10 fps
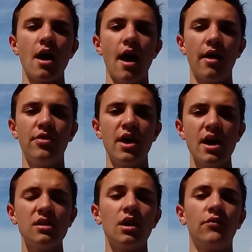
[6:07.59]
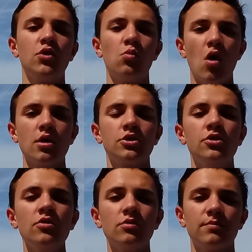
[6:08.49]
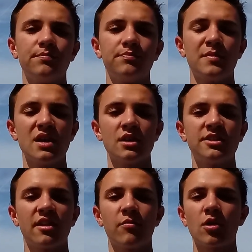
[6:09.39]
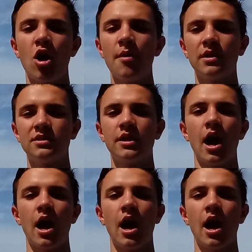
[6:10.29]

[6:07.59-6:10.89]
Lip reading: And then if you want to, make a second comment and say,